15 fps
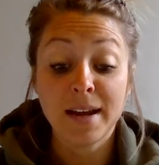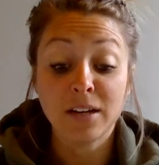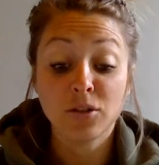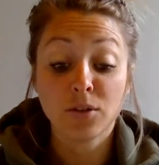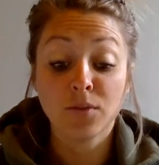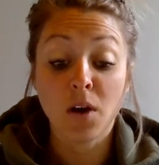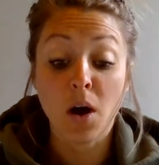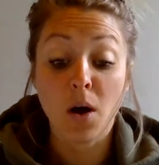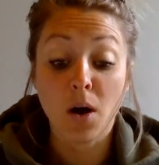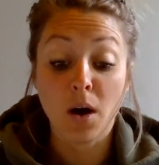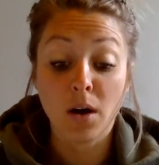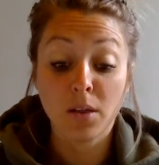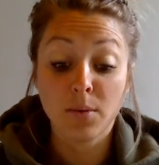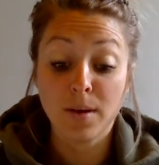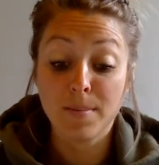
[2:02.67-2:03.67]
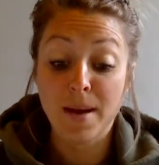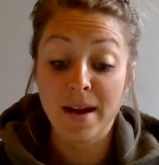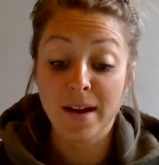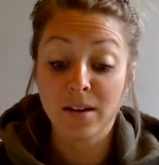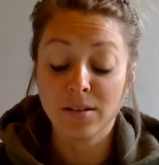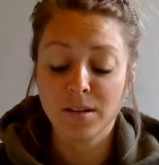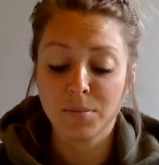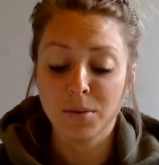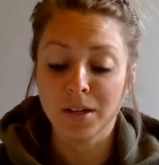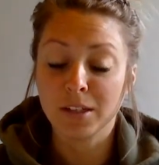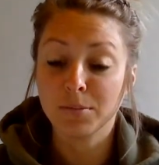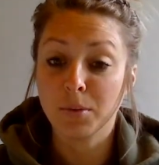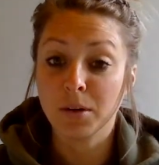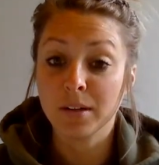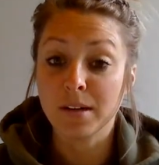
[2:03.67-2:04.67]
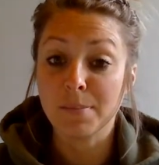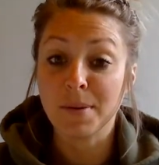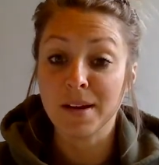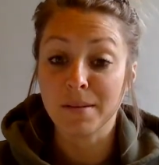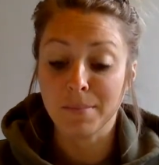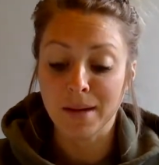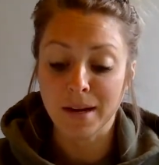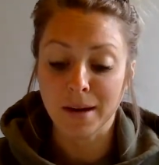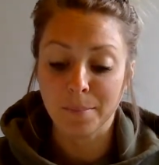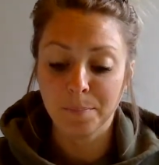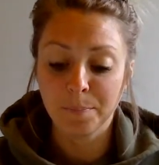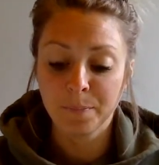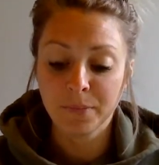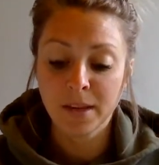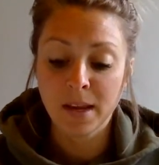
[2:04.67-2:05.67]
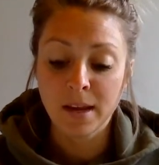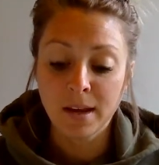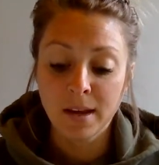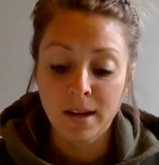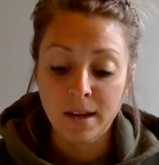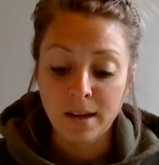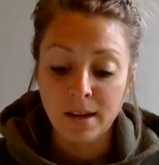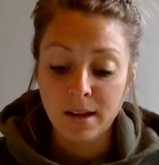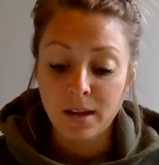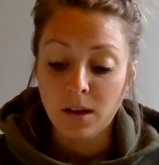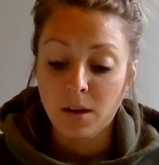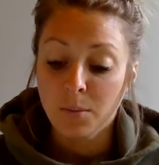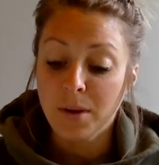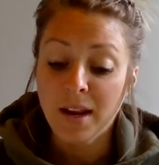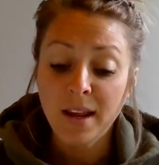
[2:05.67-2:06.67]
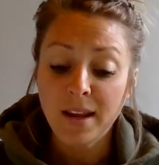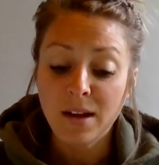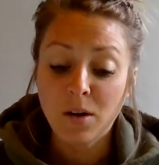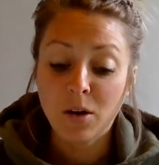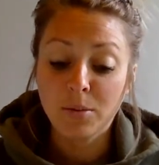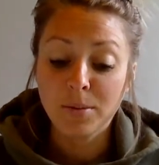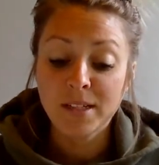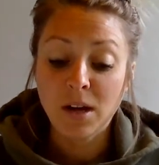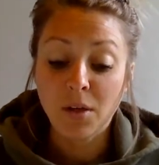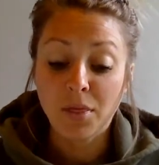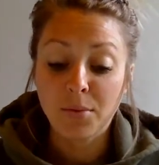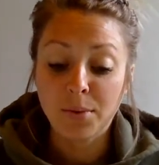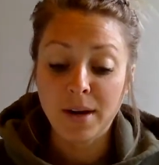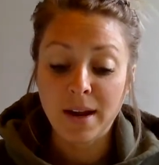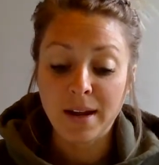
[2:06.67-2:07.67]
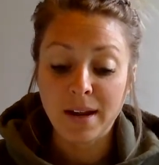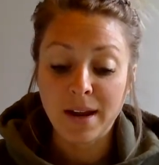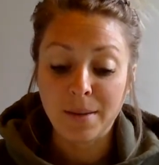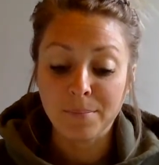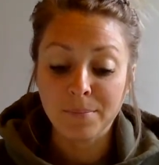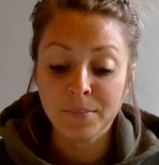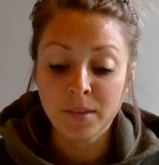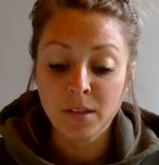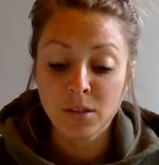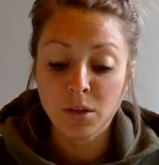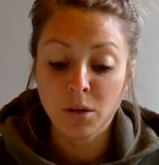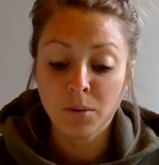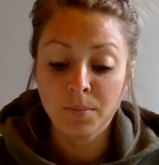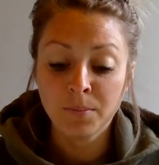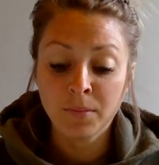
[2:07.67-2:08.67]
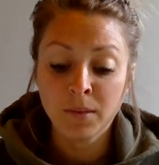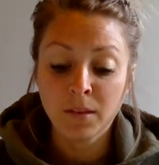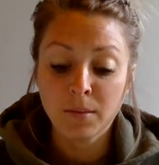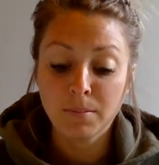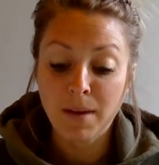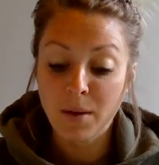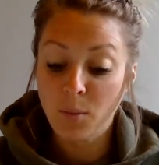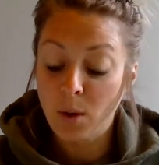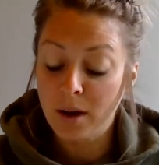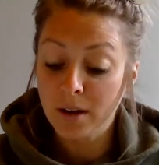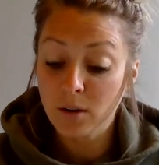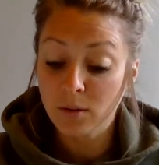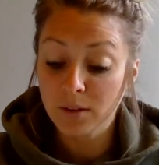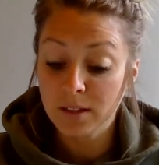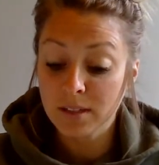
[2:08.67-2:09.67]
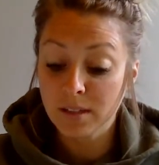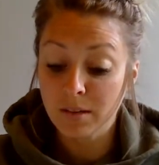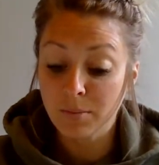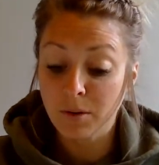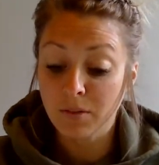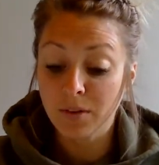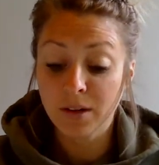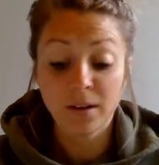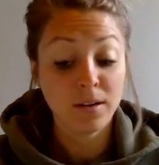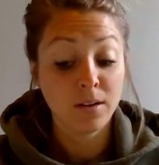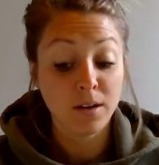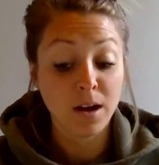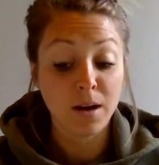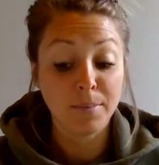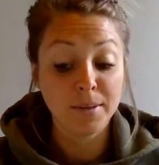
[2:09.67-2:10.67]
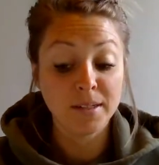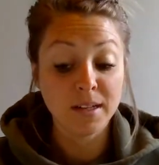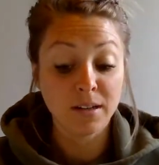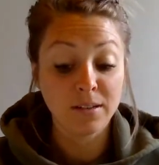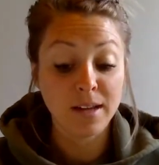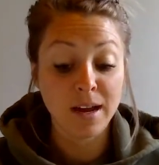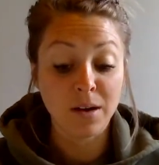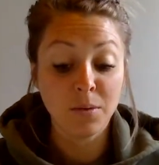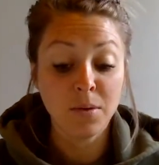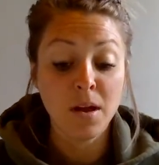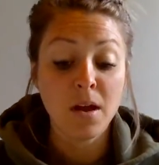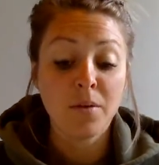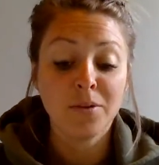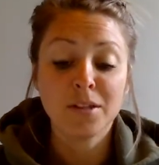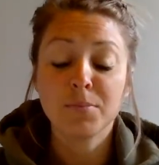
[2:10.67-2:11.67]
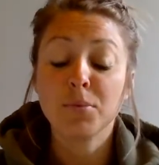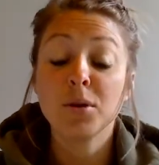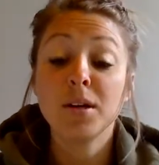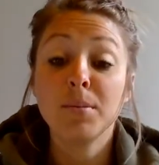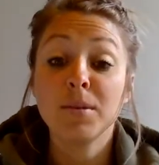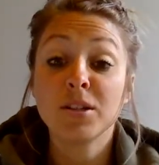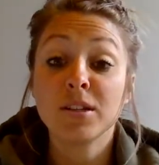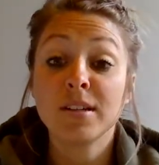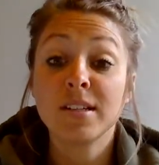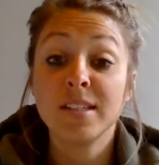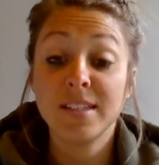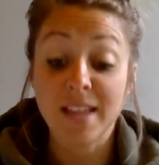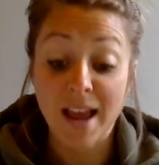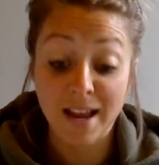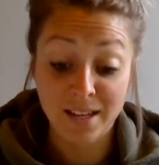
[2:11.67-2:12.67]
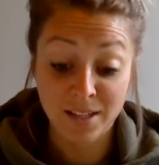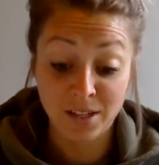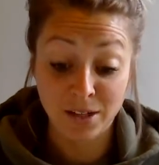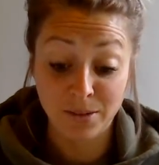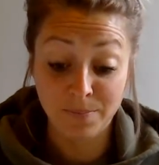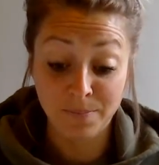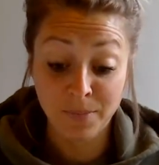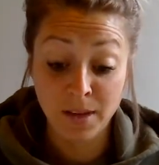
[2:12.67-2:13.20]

drove all the way back out to Bridgeport to pick me up. We didn't get home until 3 a.m., so my one and only sleepover, up until now, was pretty much a disaster,